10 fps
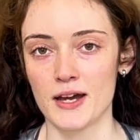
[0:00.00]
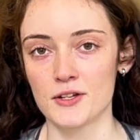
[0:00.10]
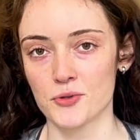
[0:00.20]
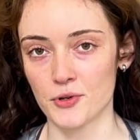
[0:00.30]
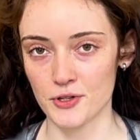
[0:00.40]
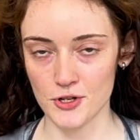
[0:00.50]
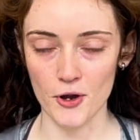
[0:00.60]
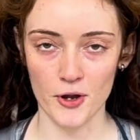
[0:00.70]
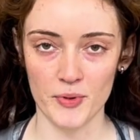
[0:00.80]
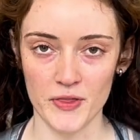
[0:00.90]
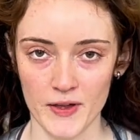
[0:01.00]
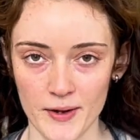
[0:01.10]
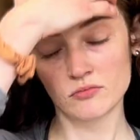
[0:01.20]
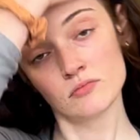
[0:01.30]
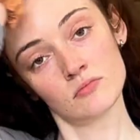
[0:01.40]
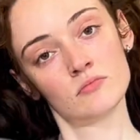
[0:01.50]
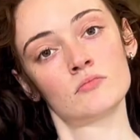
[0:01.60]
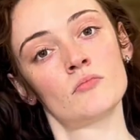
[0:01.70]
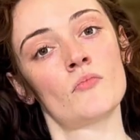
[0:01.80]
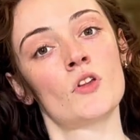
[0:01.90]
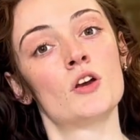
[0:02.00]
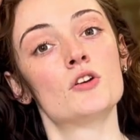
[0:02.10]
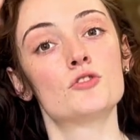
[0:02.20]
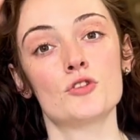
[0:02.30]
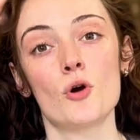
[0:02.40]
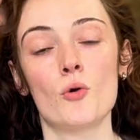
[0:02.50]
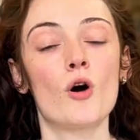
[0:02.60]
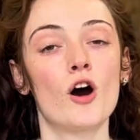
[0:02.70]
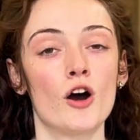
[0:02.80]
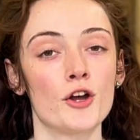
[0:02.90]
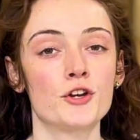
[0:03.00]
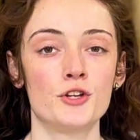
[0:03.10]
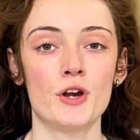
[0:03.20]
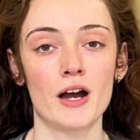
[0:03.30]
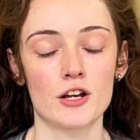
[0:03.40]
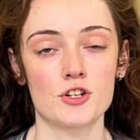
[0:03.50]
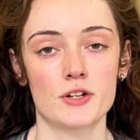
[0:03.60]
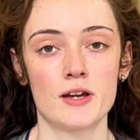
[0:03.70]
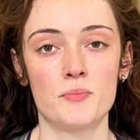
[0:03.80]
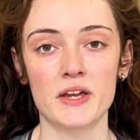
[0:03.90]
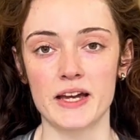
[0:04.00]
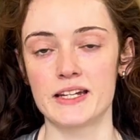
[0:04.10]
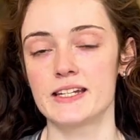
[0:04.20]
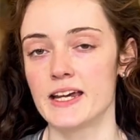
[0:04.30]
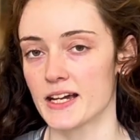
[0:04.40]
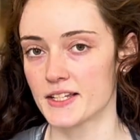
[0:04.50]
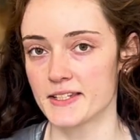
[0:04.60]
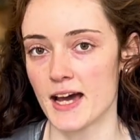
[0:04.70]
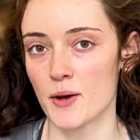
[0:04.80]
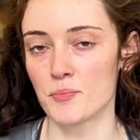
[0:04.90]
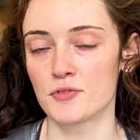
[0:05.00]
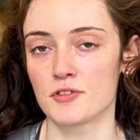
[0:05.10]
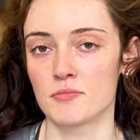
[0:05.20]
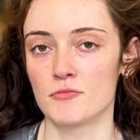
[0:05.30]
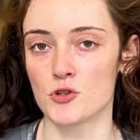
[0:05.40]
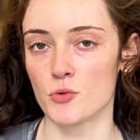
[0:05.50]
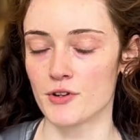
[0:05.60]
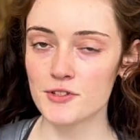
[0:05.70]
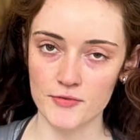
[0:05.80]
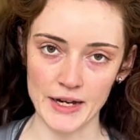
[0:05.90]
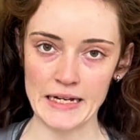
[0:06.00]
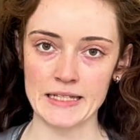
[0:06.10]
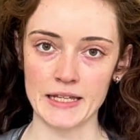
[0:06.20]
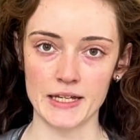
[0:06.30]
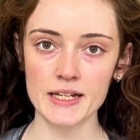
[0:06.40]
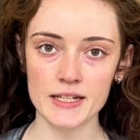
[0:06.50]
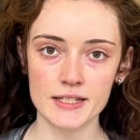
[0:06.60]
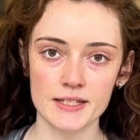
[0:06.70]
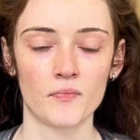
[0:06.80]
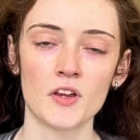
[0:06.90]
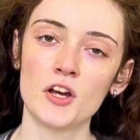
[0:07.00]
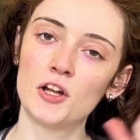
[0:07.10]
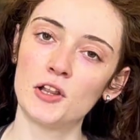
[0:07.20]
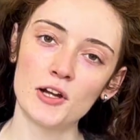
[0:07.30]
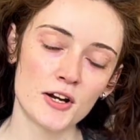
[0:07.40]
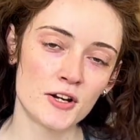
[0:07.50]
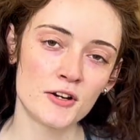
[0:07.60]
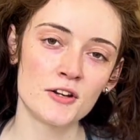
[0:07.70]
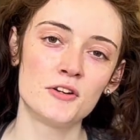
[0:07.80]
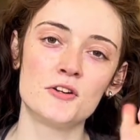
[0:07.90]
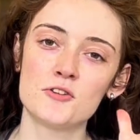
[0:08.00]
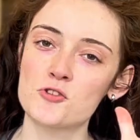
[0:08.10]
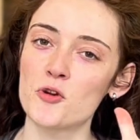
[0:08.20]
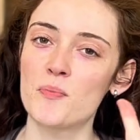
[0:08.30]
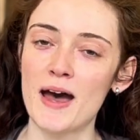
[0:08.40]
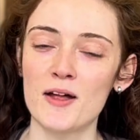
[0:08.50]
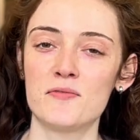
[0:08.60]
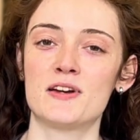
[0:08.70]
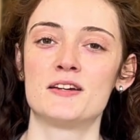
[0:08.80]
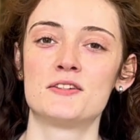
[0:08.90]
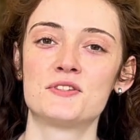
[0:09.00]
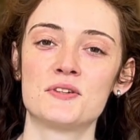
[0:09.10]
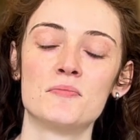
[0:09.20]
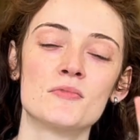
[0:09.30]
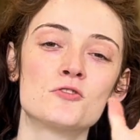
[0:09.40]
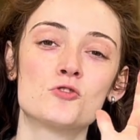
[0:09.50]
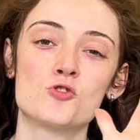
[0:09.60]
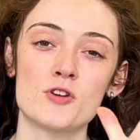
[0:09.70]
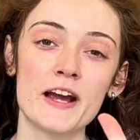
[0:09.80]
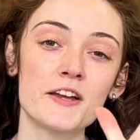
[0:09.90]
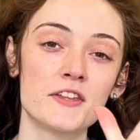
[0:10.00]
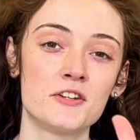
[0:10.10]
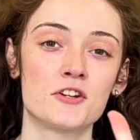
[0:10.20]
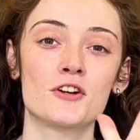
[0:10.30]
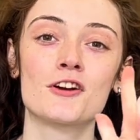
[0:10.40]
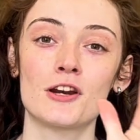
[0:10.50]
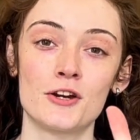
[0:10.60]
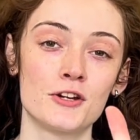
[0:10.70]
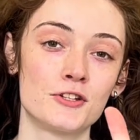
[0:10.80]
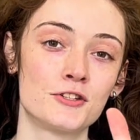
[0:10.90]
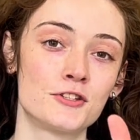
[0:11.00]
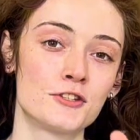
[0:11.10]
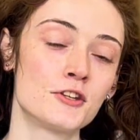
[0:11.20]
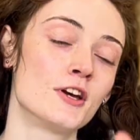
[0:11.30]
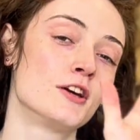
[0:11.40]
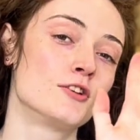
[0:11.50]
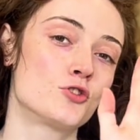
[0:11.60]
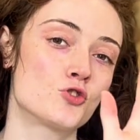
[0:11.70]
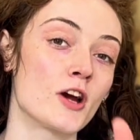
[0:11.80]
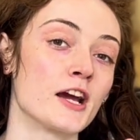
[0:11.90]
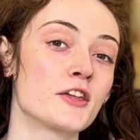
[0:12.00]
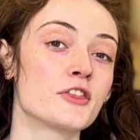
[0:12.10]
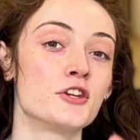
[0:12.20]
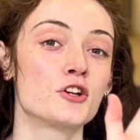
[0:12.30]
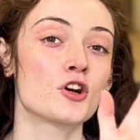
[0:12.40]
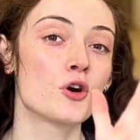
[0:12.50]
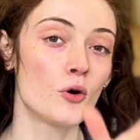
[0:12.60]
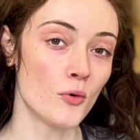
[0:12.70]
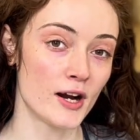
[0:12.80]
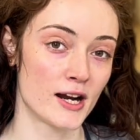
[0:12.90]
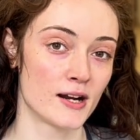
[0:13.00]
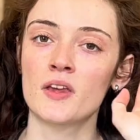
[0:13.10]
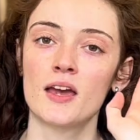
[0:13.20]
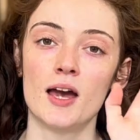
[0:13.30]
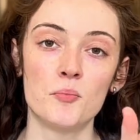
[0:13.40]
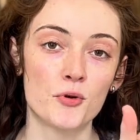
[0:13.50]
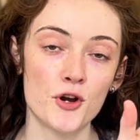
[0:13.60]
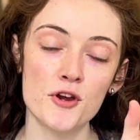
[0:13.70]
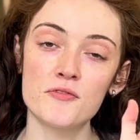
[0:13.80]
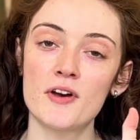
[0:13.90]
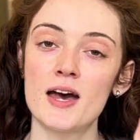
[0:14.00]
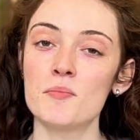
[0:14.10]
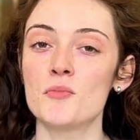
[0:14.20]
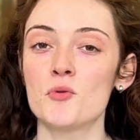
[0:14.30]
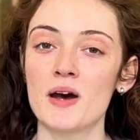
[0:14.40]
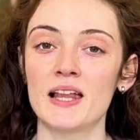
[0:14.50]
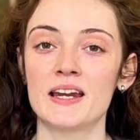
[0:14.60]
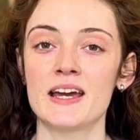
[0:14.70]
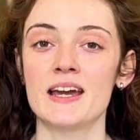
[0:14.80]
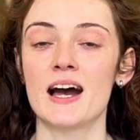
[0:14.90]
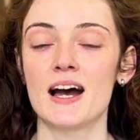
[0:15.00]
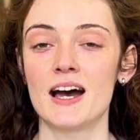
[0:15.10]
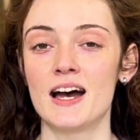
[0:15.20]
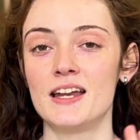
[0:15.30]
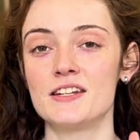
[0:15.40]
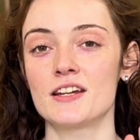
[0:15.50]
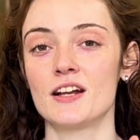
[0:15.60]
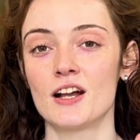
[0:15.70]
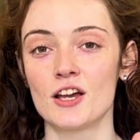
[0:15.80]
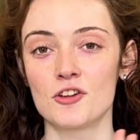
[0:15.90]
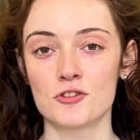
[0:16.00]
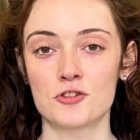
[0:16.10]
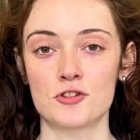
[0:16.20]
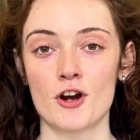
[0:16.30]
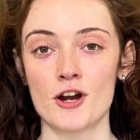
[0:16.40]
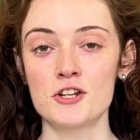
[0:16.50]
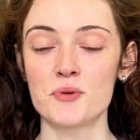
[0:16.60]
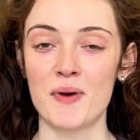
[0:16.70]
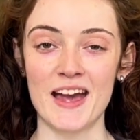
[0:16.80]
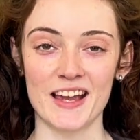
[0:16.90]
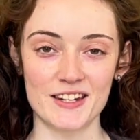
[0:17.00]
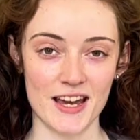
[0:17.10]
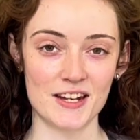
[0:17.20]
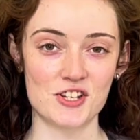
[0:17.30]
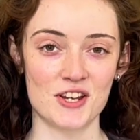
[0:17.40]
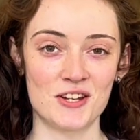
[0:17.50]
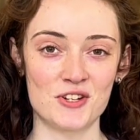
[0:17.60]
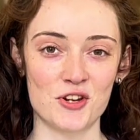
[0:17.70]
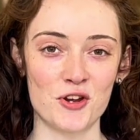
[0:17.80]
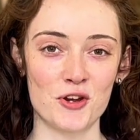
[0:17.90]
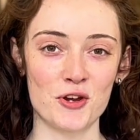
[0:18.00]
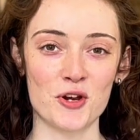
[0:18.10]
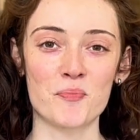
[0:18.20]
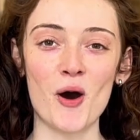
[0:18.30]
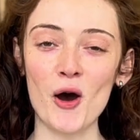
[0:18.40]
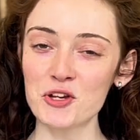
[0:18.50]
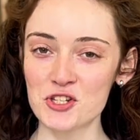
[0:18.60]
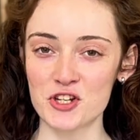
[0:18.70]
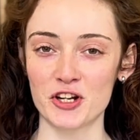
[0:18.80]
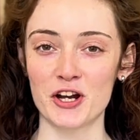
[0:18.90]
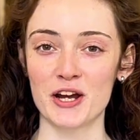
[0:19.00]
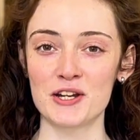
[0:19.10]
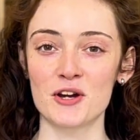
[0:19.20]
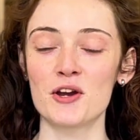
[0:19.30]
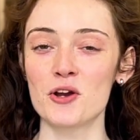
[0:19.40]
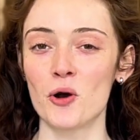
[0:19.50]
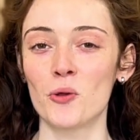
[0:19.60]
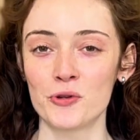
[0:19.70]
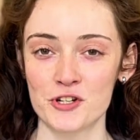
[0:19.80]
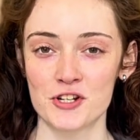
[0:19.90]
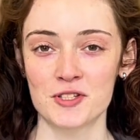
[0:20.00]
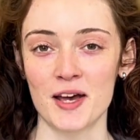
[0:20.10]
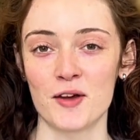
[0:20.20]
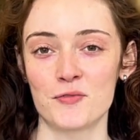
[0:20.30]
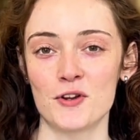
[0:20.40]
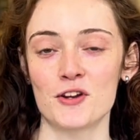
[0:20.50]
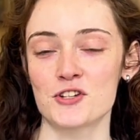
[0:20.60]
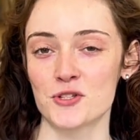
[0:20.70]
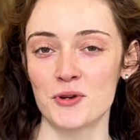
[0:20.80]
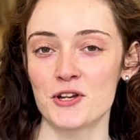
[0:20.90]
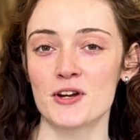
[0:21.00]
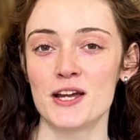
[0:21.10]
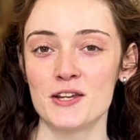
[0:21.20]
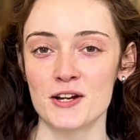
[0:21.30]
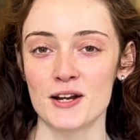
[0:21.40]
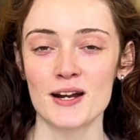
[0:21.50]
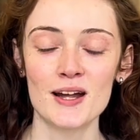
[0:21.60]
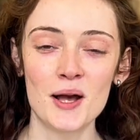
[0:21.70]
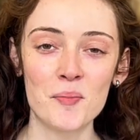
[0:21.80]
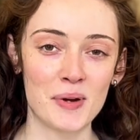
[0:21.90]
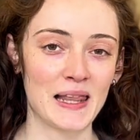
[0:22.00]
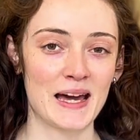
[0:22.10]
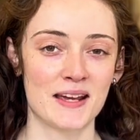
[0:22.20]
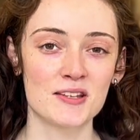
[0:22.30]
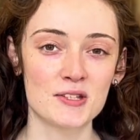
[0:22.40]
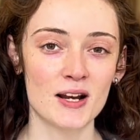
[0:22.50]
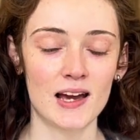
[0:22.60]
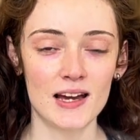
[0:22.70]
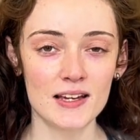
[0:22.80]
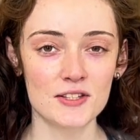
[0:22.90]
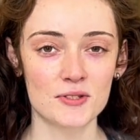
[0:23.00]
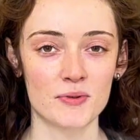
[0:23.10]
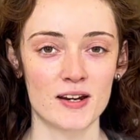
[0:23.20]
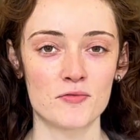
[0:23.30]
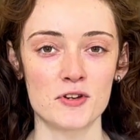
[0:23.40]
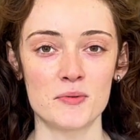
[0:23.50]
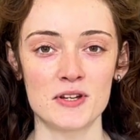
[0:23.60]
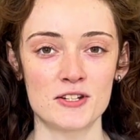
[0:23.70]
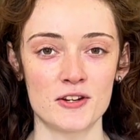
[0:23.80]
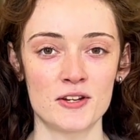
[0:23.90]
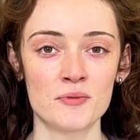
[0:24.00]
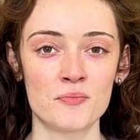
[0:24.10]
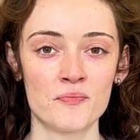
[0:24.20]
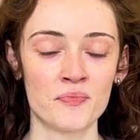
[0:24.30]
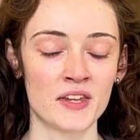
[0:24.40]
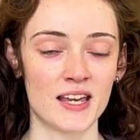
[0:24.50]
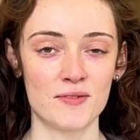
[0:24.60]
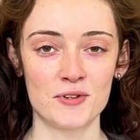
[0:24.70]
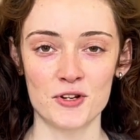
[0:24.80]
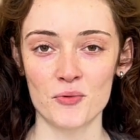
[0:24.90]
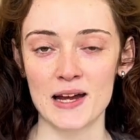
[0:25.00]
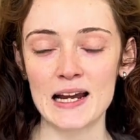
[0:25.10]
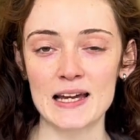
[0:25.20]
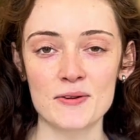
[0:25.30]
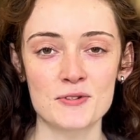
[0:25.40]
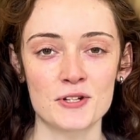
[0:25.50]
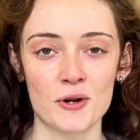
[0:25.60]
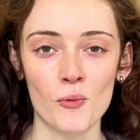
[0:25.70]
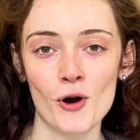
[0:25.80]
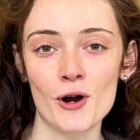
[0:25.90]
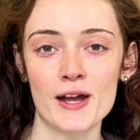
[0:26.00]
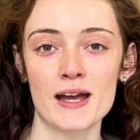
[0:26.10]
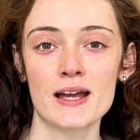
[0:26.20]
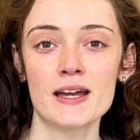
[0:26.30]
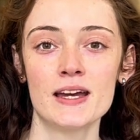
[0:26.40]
So we're going to talk about that. So how can you actually begin to take steps towards fixing this? Learn neutral pelvis. Strengthen your glutes, strengthen your core, improve hip mobility, and start paying attention to your posture and how you hold yourself, not just when you're in your Pilates class, whatever you be doing, even your weightlifting or walking.